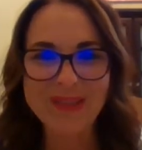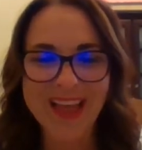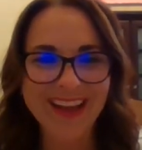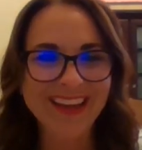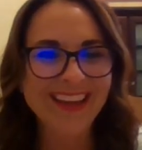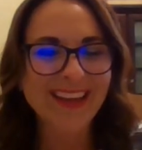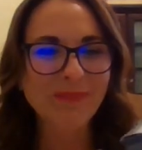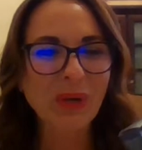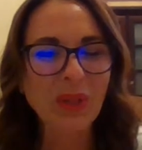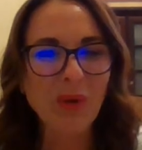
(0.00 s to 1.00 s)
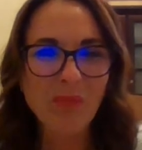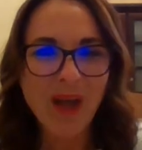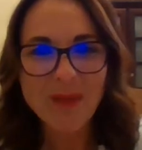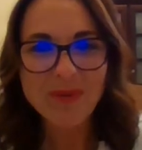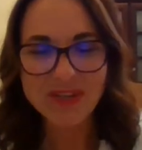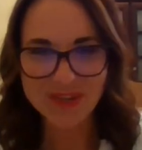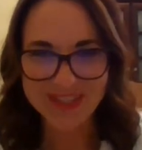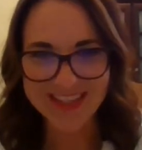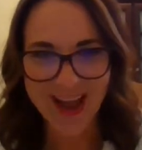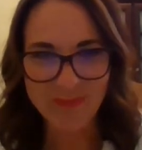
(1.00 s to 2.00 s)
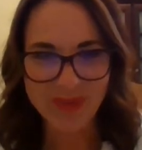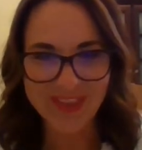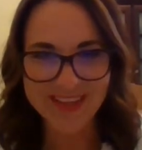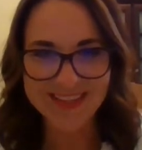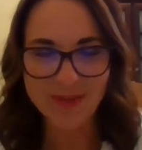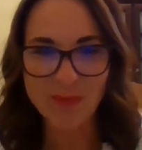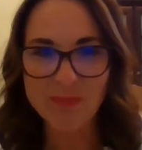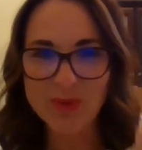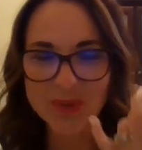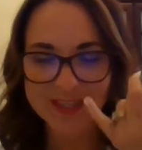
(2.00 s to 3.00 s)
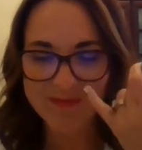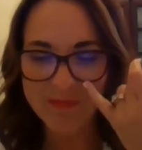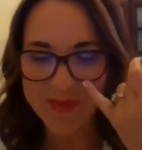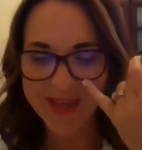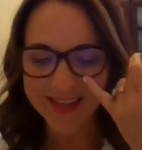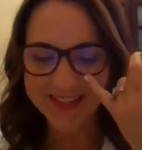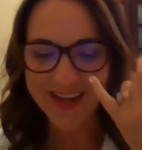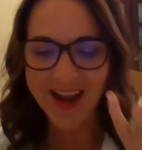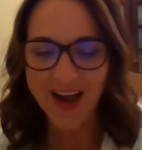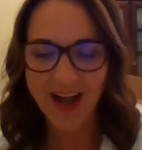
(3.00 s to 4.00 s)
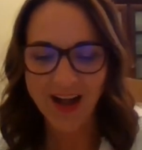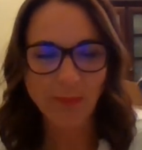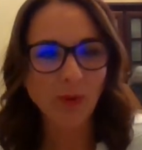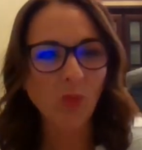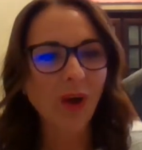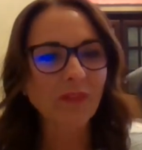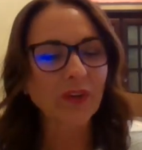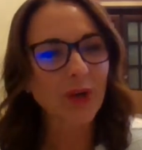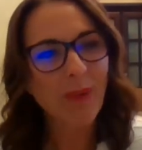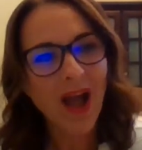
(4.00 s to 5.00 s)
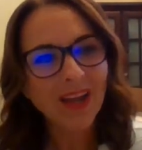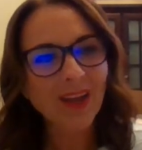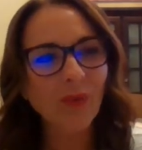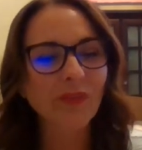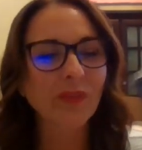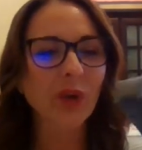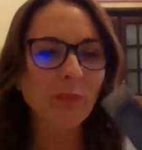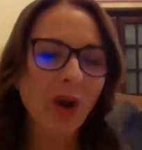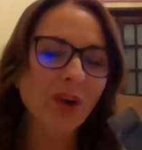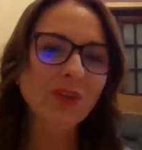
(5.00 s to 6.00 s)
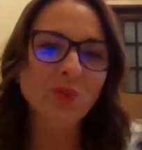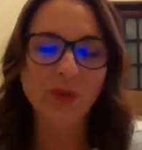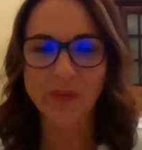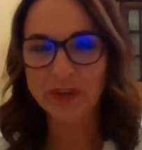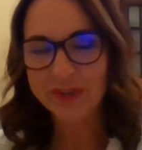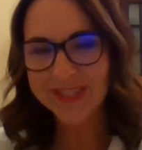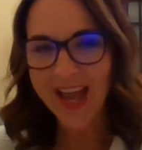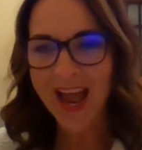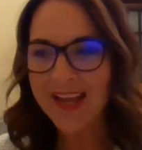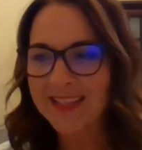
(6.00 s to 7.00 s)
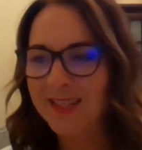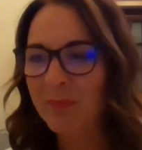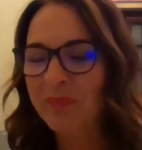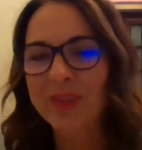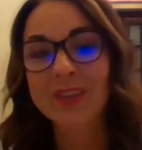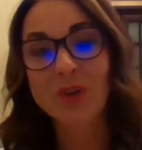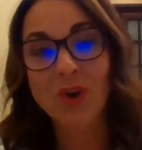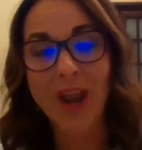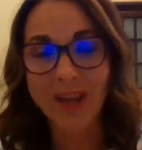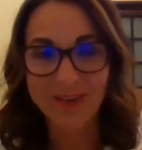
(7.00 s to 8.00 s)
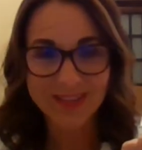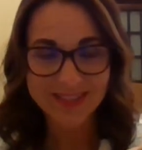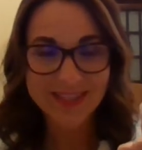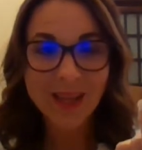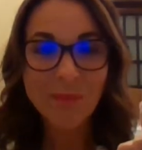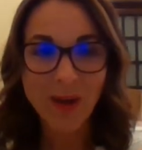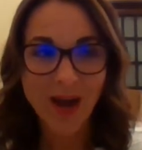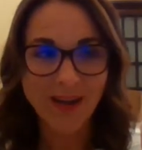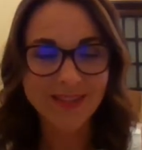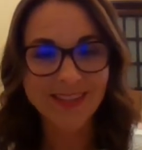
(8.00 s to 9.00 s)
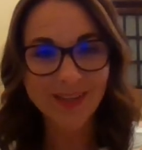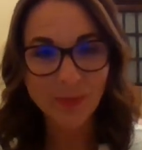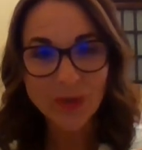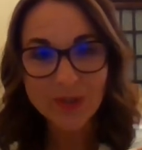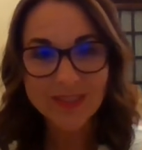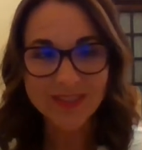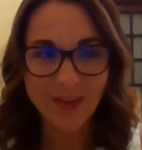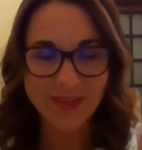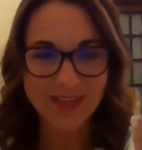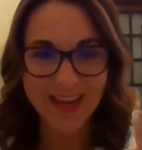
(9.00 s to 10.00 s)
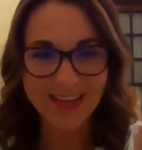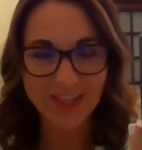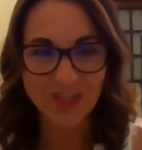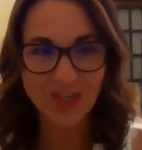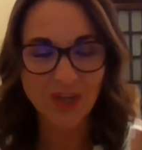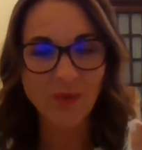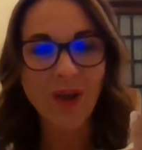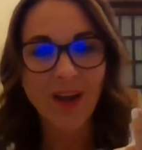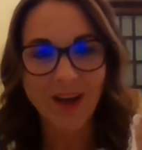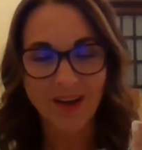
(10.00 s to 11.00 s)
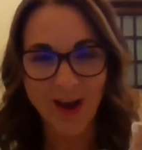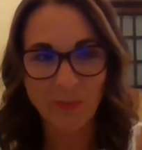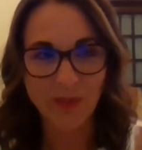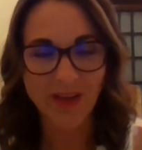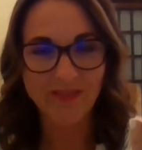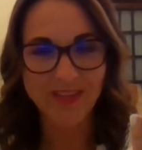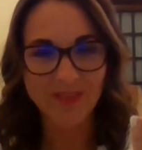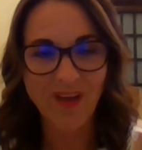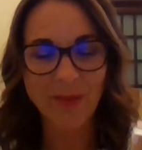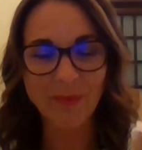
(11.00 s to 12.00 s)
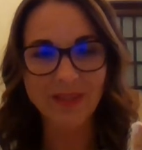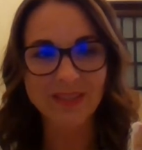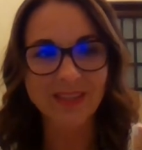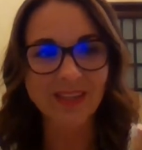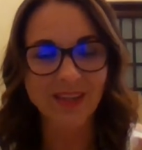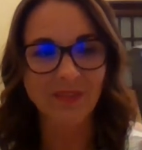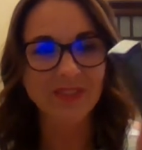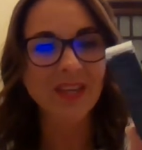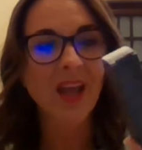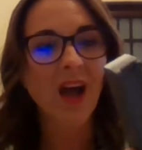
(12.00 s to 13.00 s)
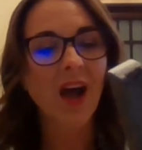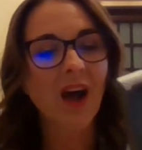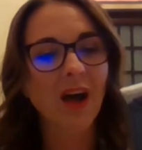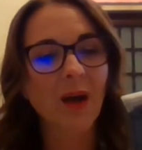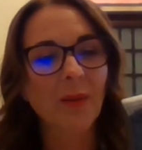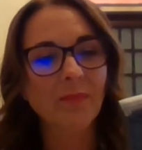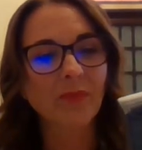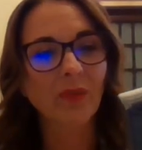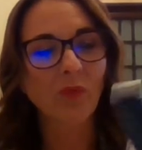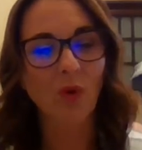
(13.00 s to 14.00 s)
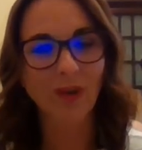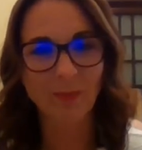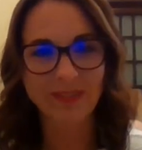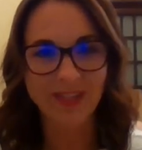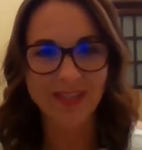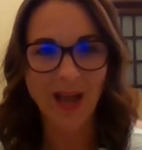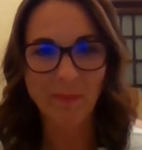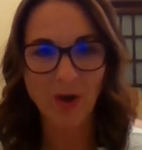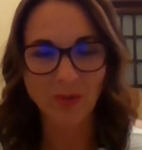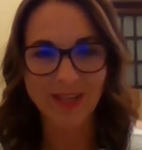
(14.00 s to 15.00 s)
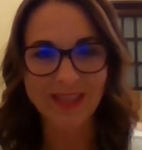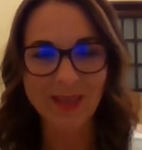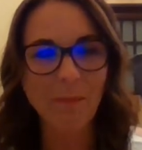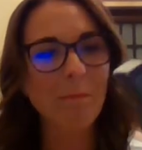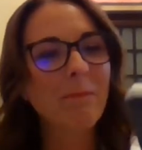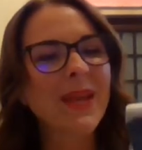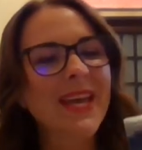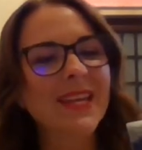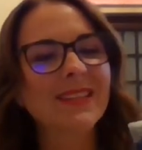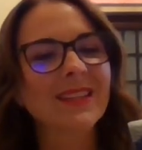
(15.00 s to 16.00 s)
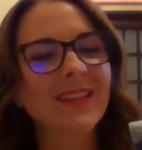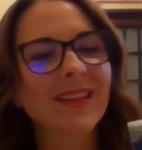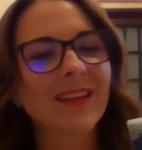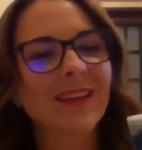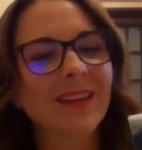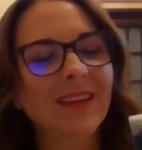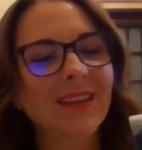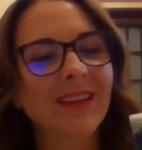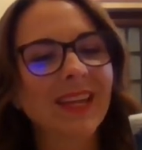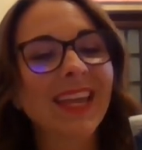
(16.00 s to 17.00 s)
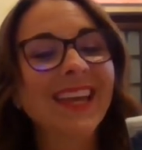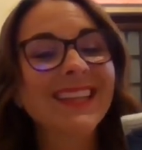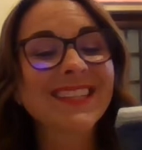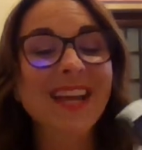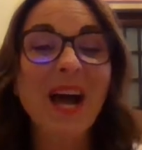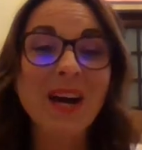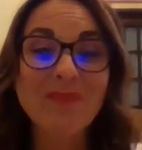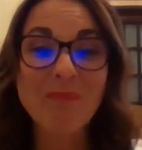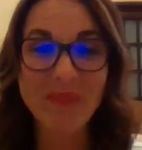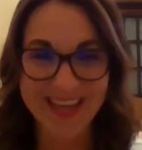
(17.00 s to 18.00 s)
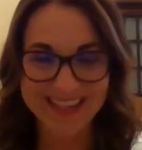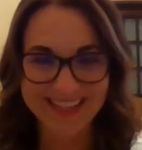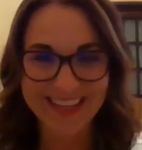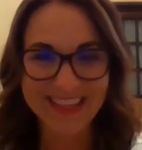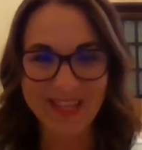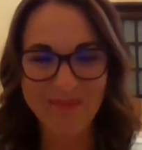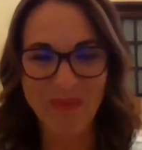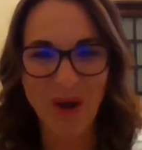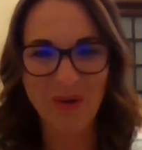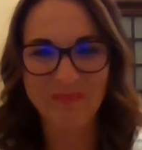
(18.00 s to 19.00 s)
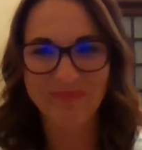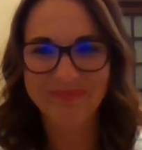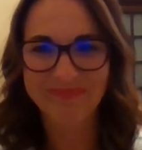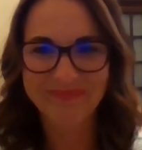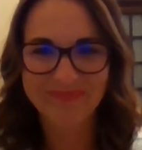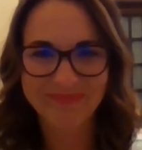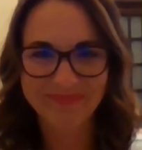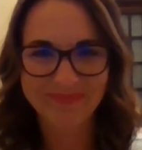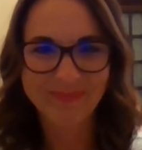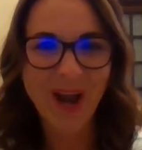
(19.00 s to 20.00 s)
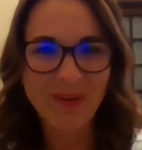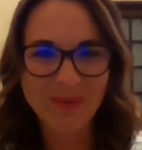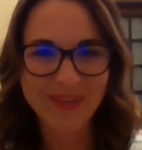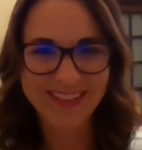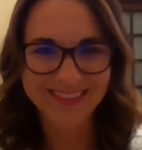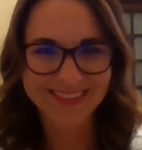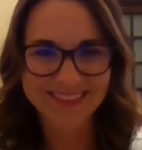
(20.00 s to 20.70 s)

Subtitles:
Like, put a little pep in your step with this little boost of mint. But one for your pocket, one for your purse, one for your desk. Great, 10 bucks. Get with your consultant and get you a couple of these fabulous gifts for a limited time only. The Hint of Mint lip balm. Bye, everyone.